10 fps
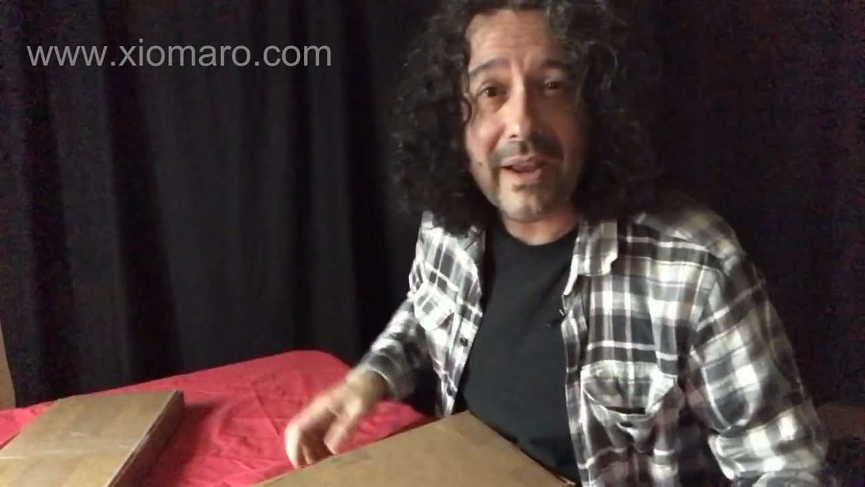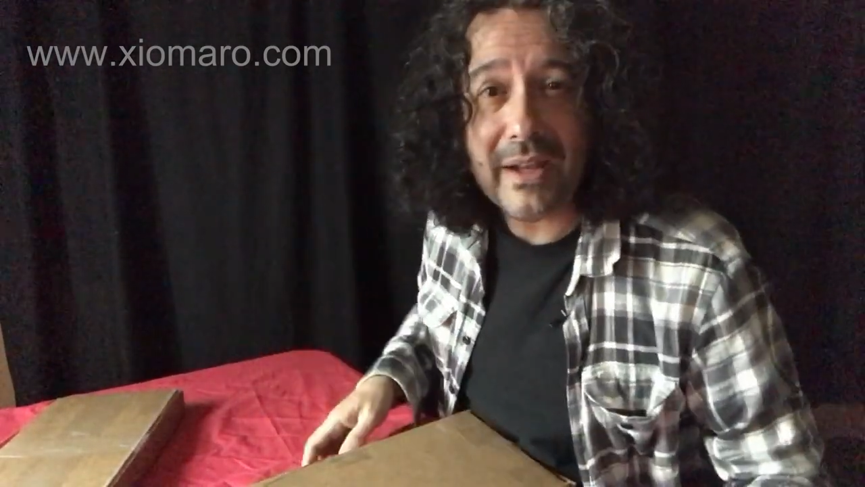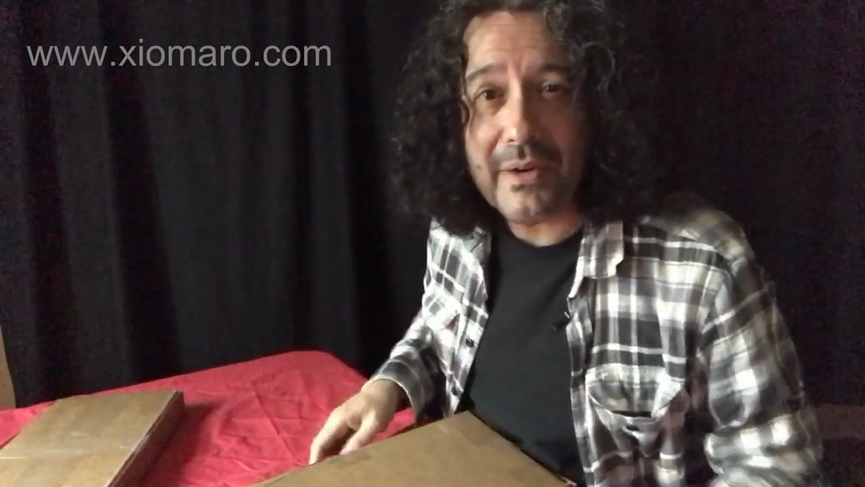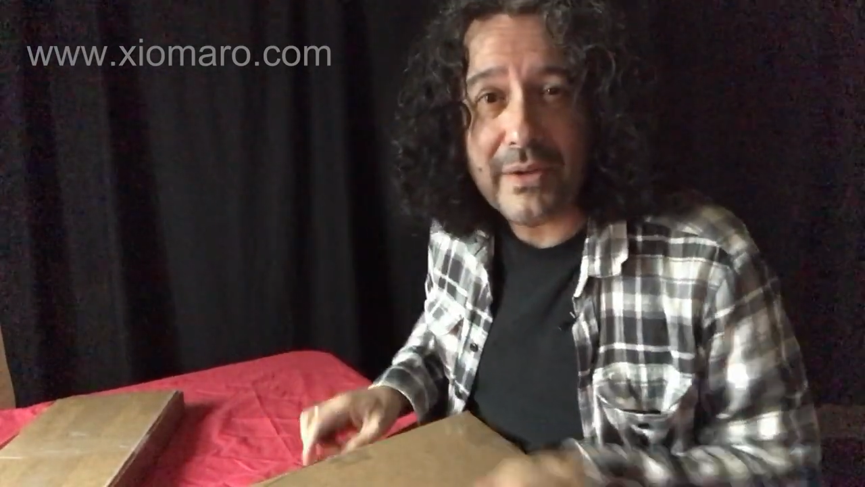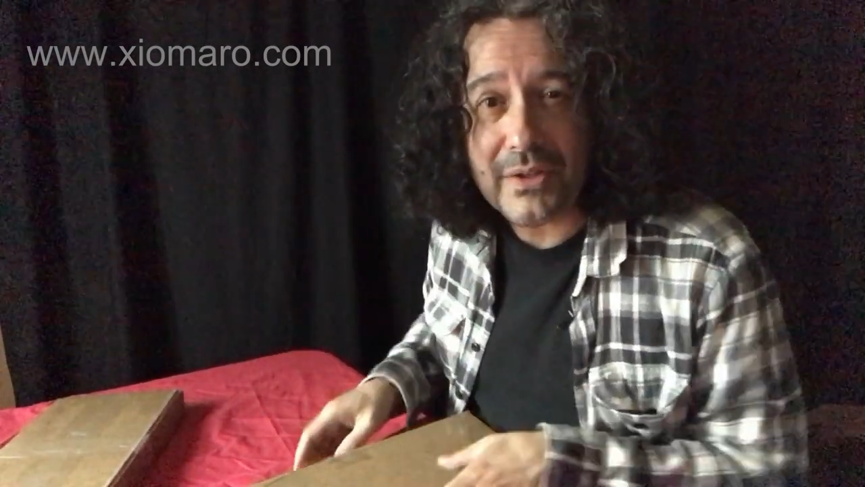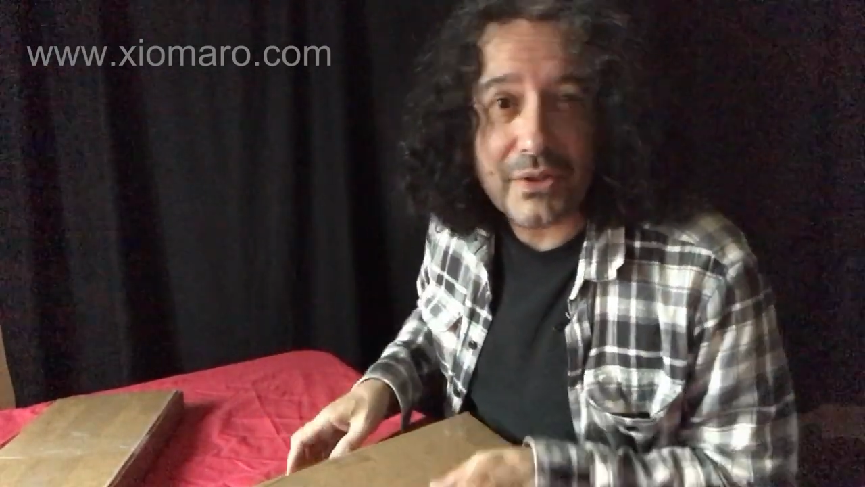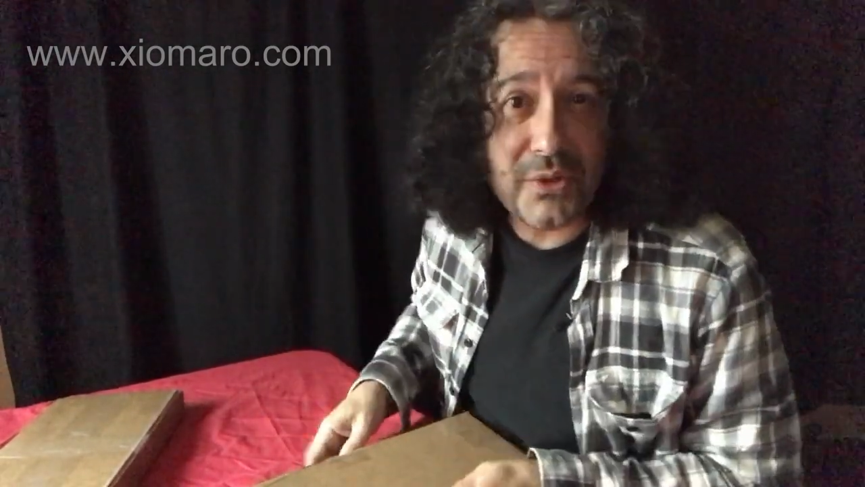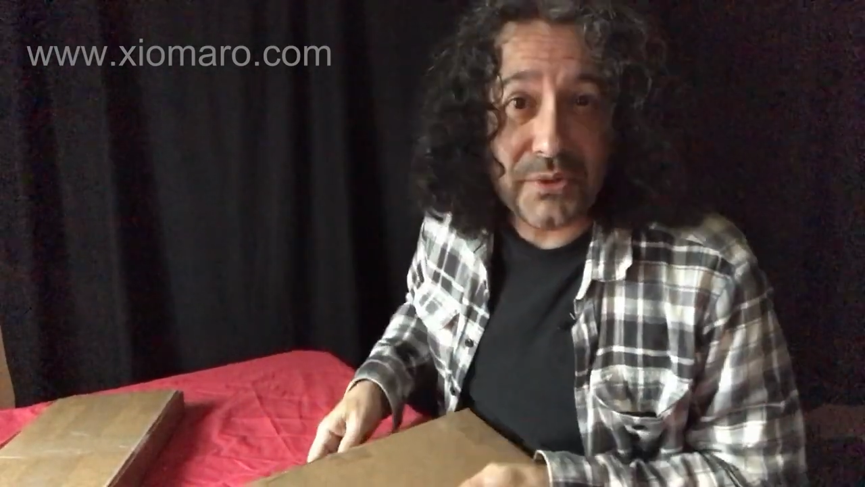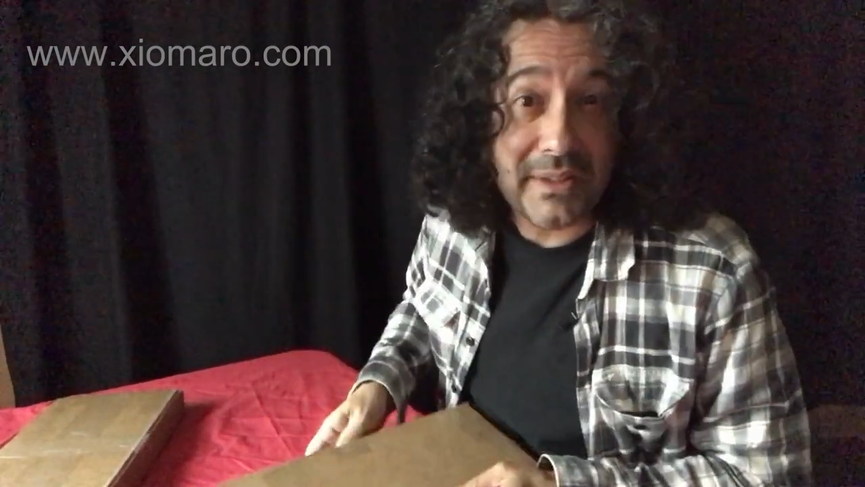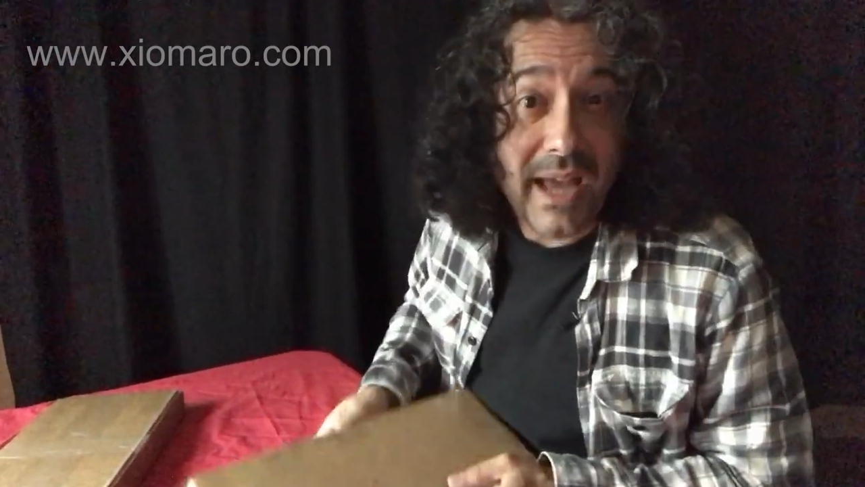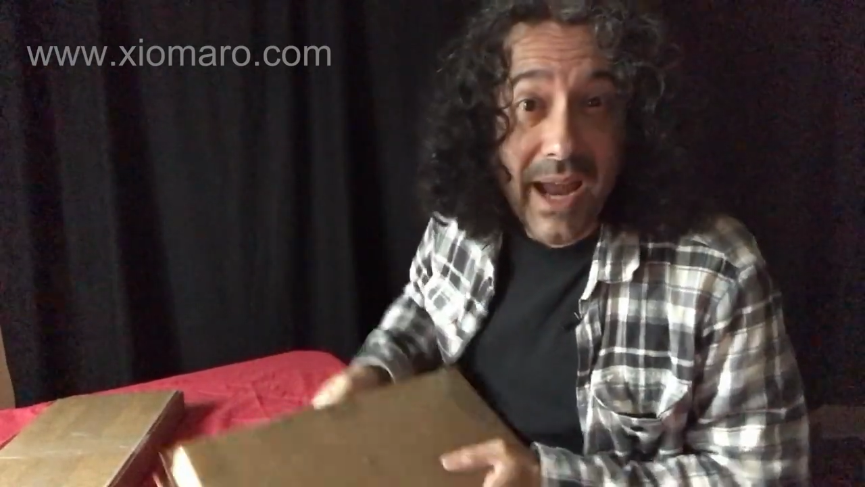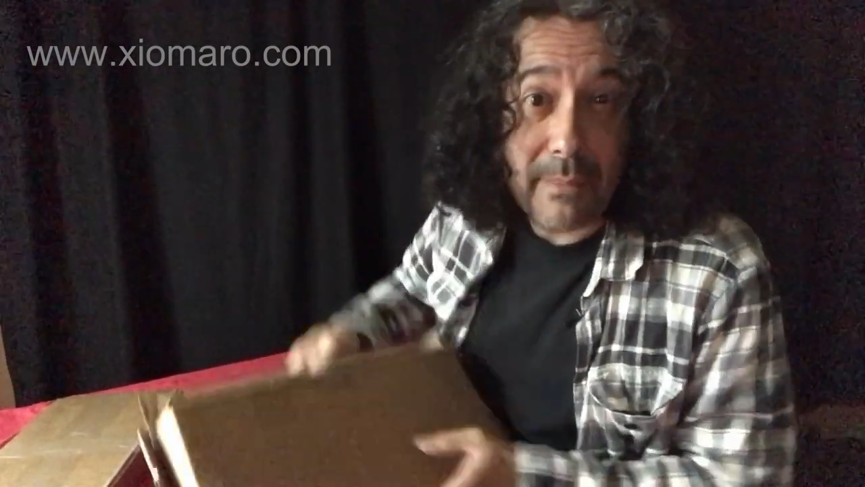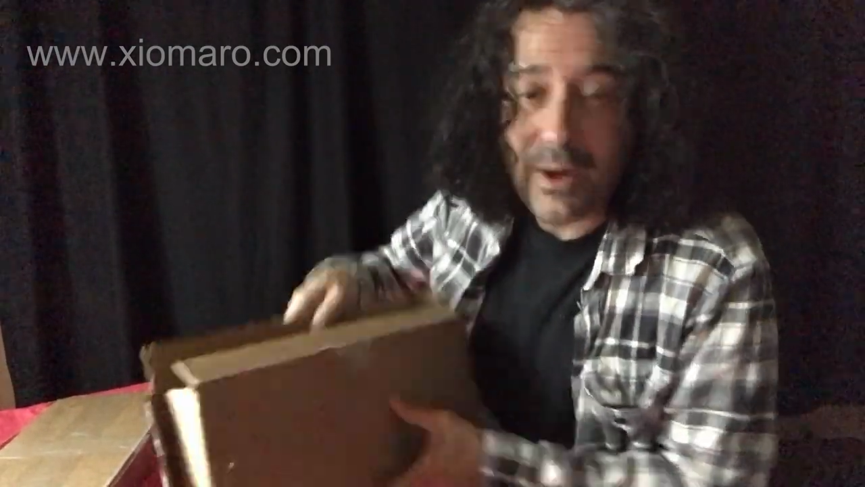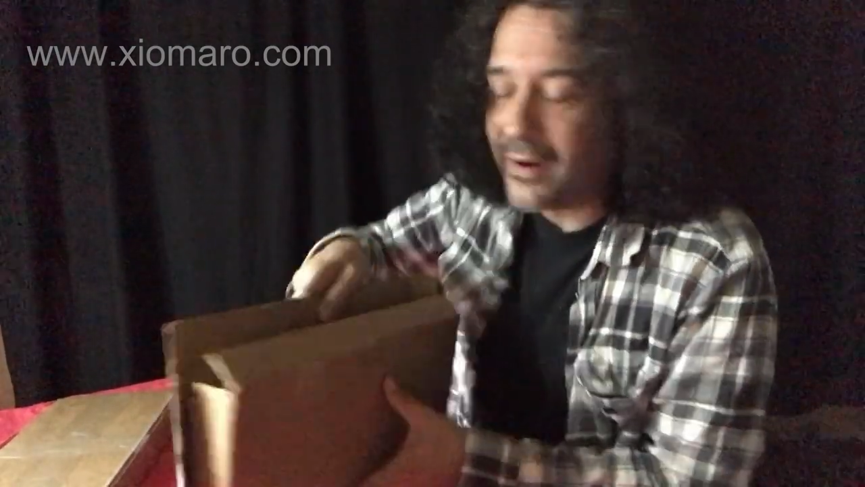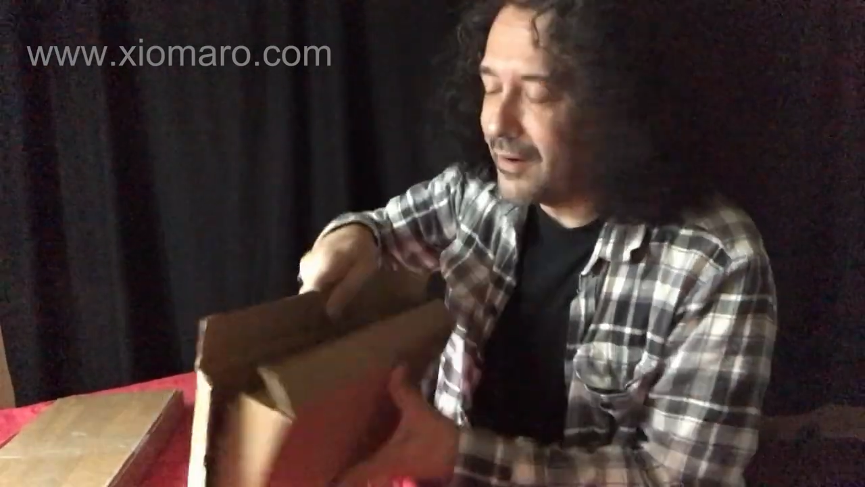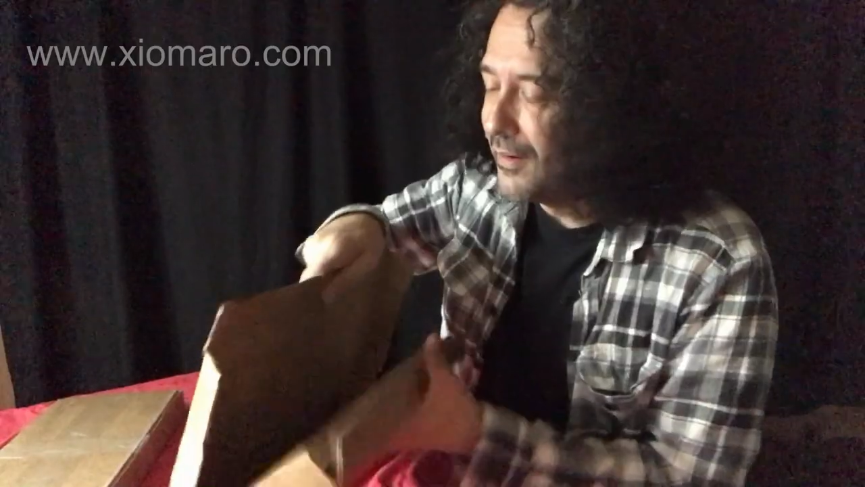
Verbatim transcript: I can always just use the timer.